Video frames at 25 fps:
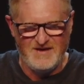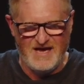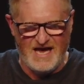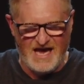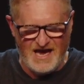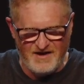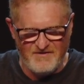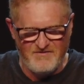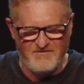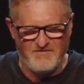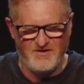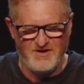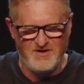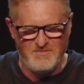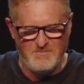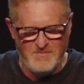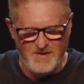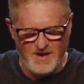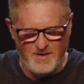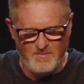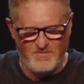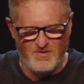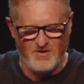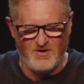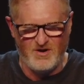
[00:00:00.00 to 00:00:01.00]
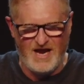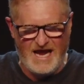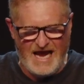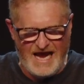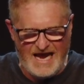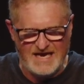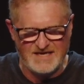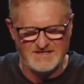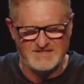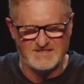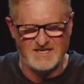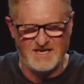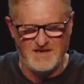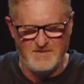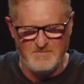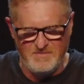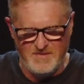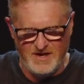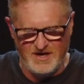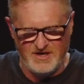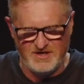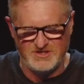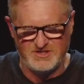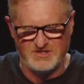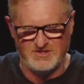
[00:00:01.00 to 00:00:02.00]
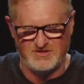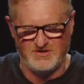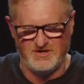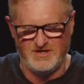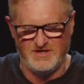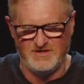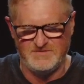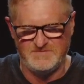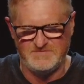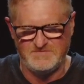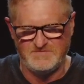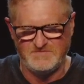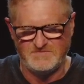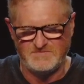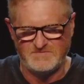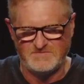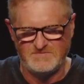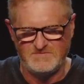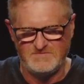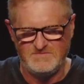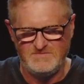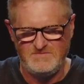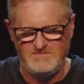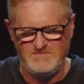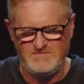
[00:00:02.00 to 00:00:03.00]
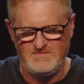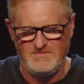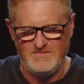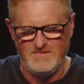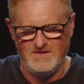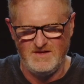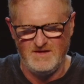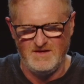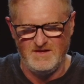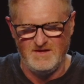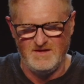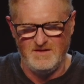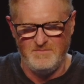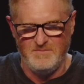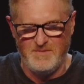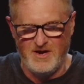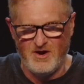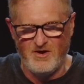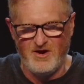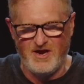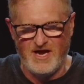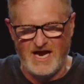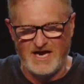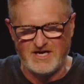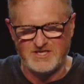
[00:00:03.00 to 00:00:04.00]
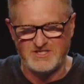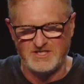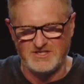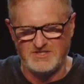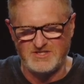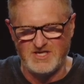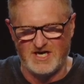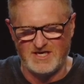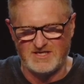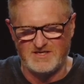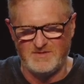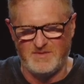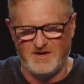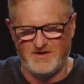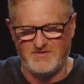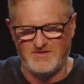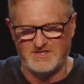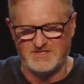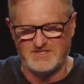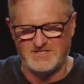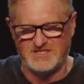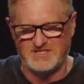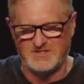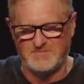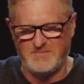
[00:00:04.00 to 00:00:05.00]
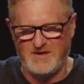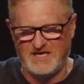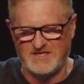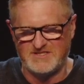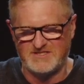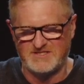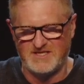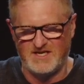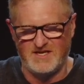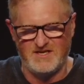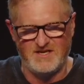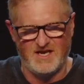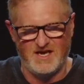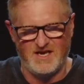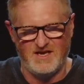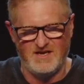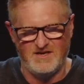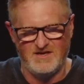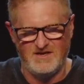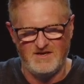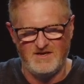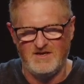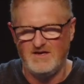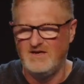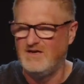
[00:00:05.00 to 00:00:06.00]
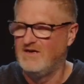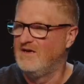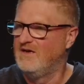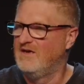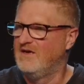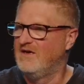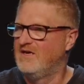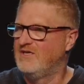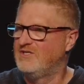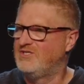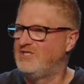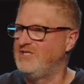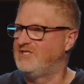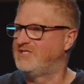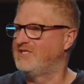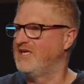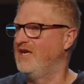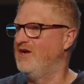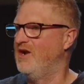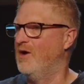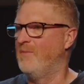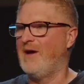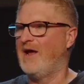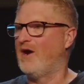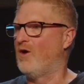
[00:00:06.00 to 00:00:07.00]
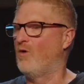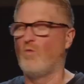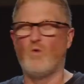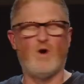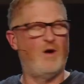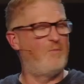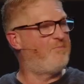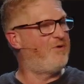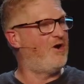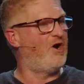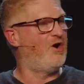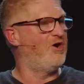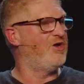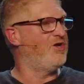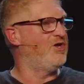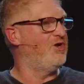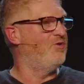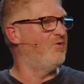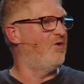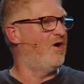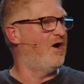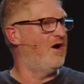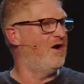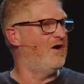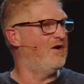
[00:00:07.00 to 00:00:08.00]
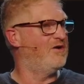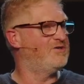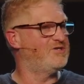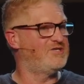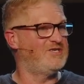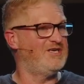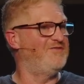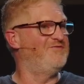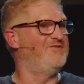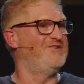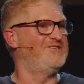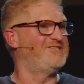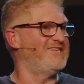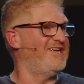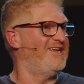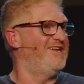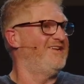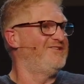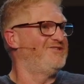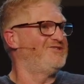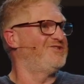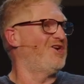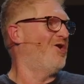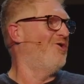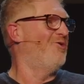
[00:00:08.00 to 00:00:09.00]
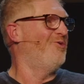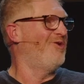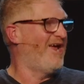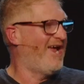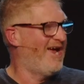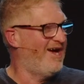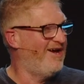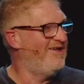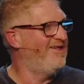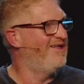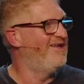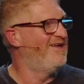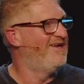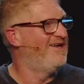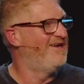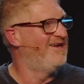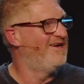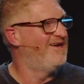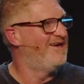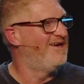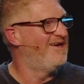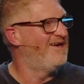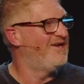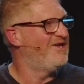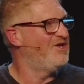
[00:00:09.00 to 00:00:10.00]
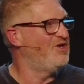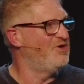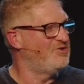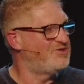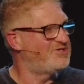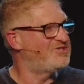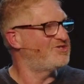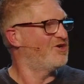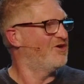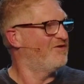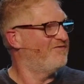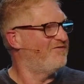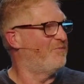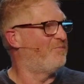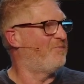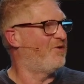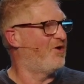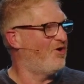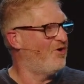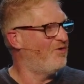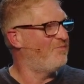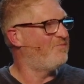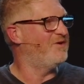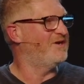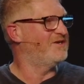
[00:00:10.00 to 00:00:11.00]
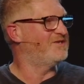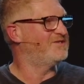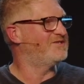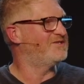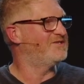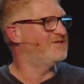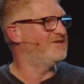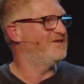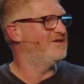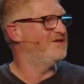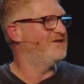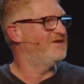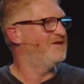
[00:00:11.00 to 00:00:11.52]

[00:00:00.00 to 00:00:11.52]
Every member has a ministry. Mary actually talked about this past Sunday. She said, no matter what part you are, she even said toenail, you serve a purpose.